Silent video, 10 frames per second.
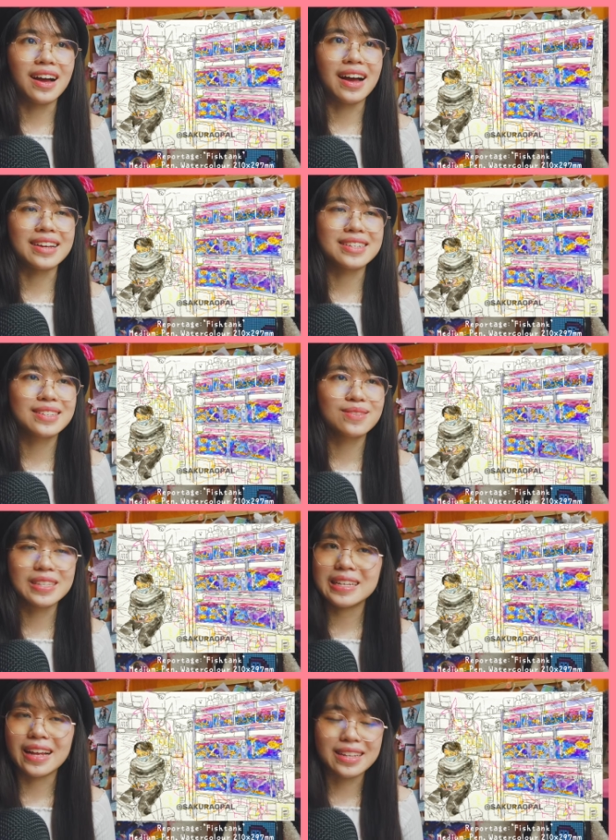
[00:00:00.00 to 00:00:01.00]
I just
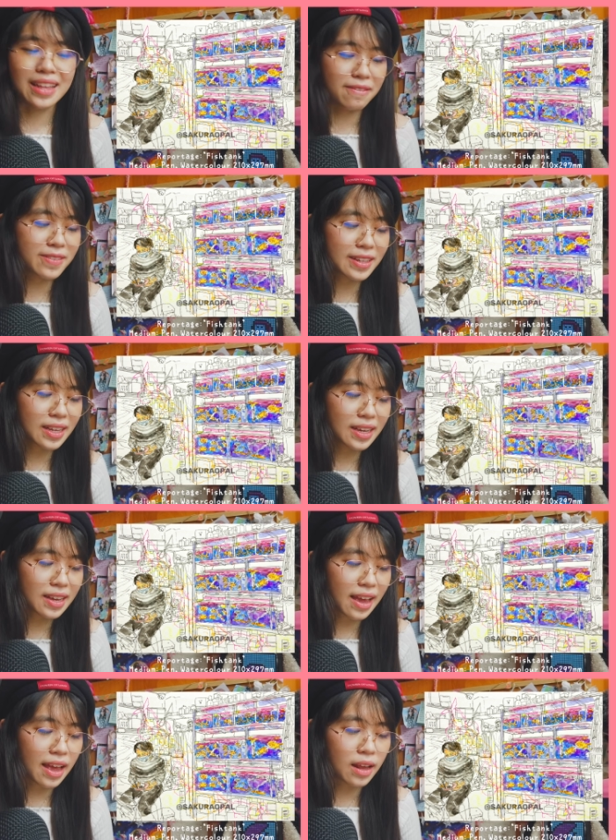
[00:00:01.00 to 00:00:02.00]
really like that
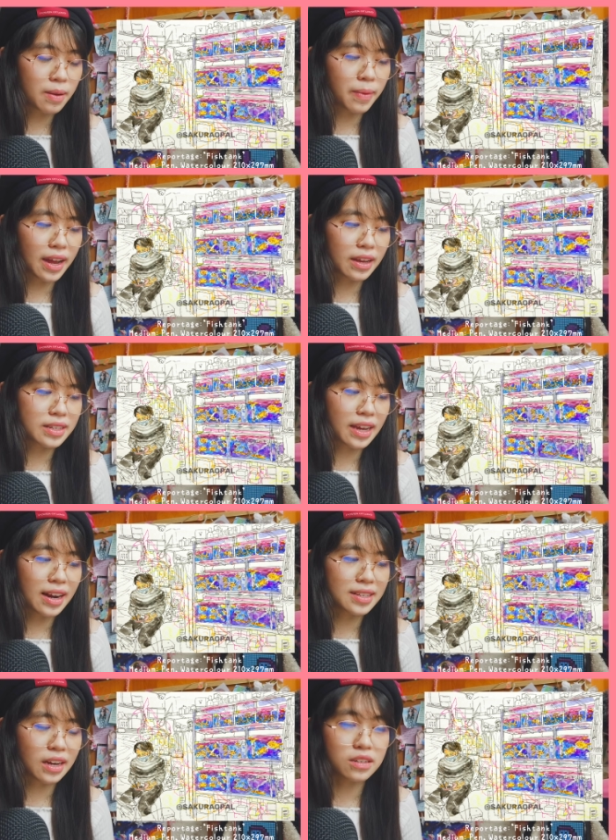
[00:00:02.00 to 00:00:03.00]
feeling, and my
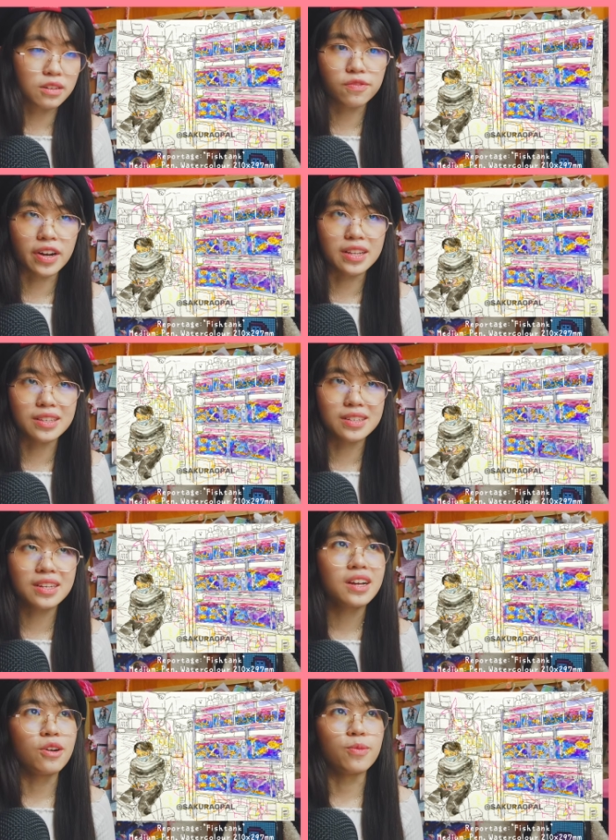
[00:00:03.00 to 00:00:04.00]
dad is actually friends
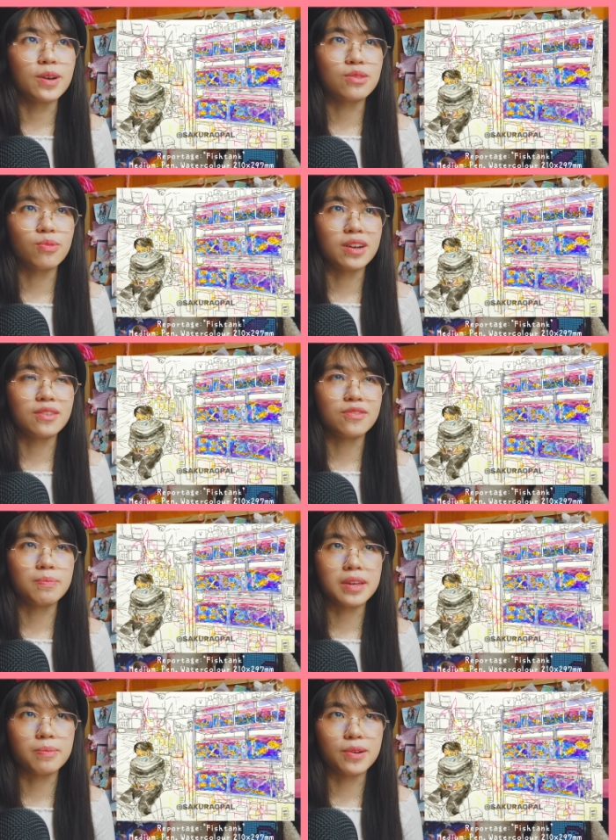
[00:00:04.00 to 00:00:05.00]
with one of the
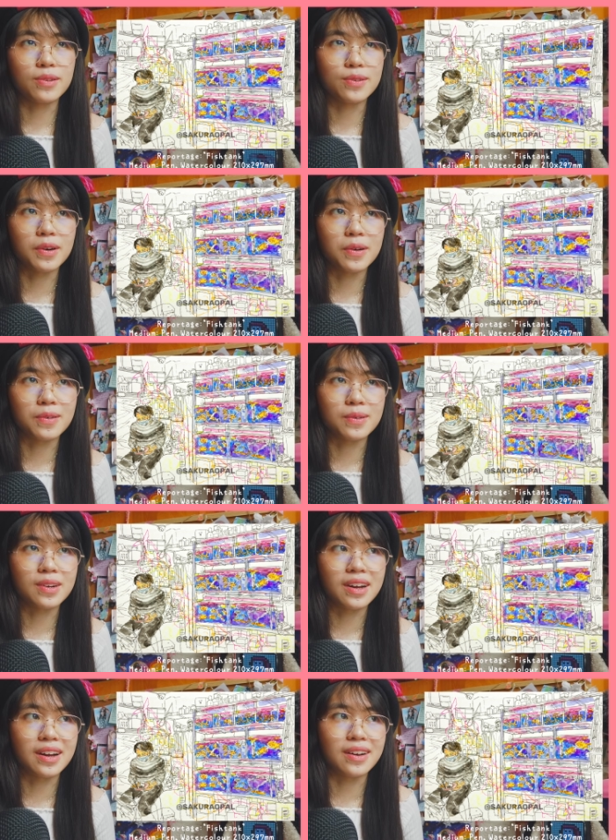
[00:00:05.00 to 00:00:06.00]
people who
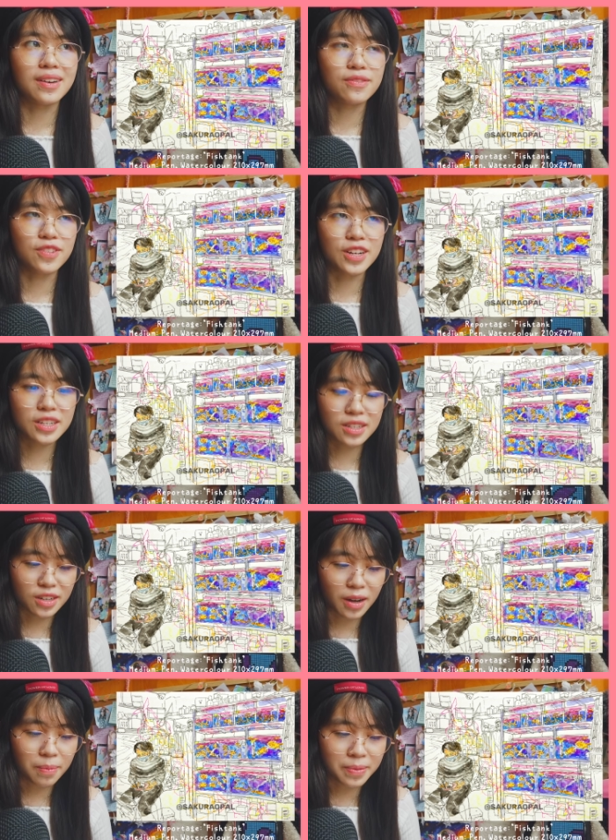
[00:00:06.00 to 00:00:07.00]
own a fish
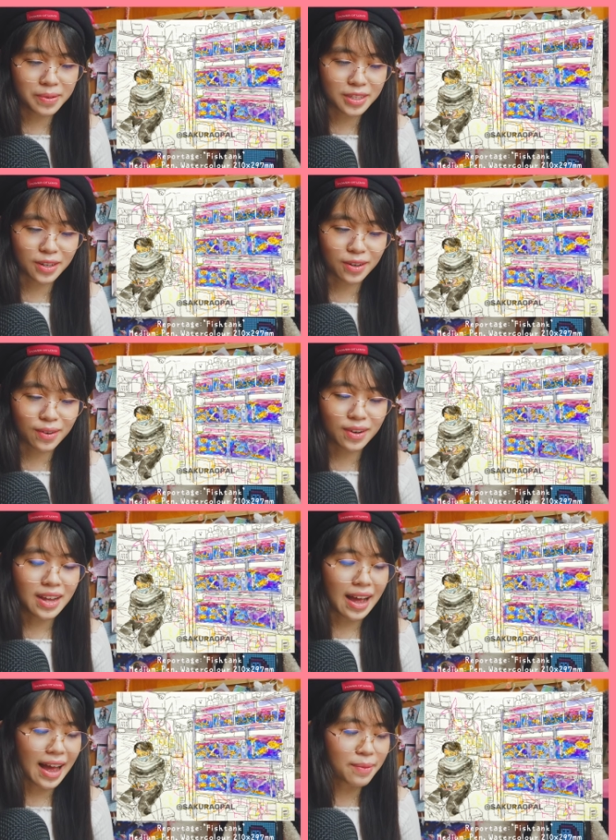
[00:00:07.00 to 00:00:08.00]
shop, so
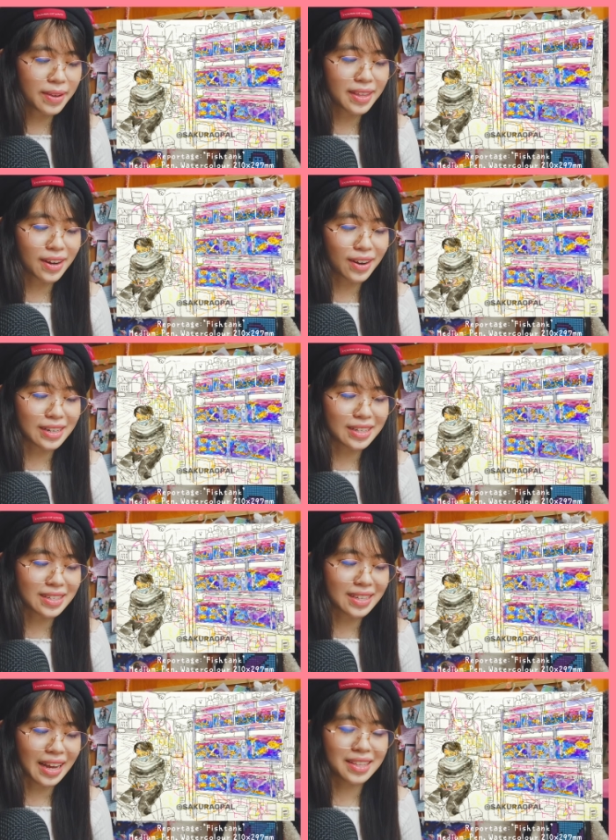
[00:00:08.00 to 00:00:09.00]
I went there and
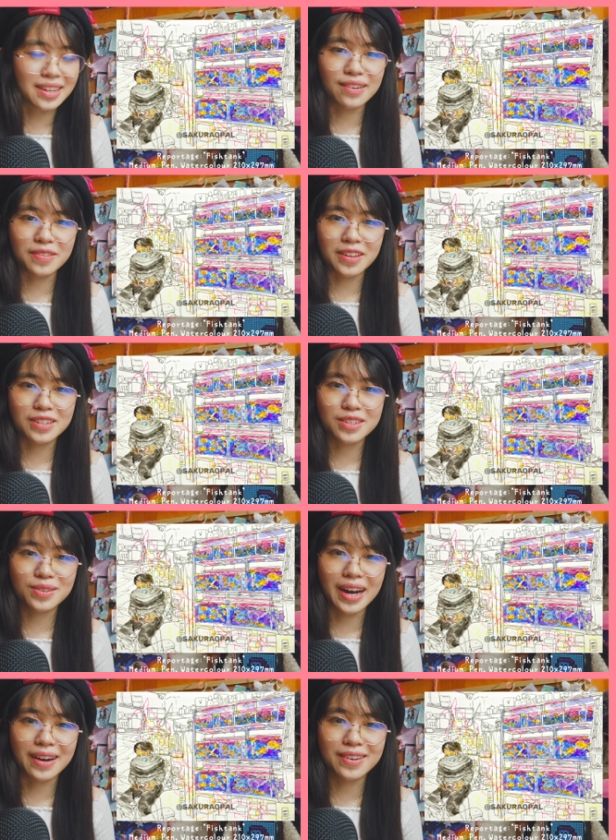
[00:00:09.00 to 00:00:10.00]
just sat there for like
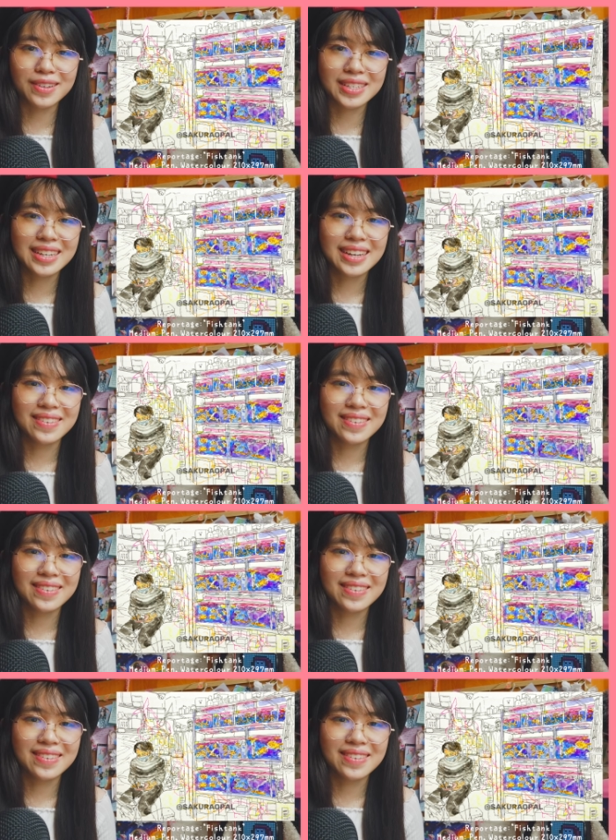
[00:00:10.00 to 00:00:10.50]
2 hours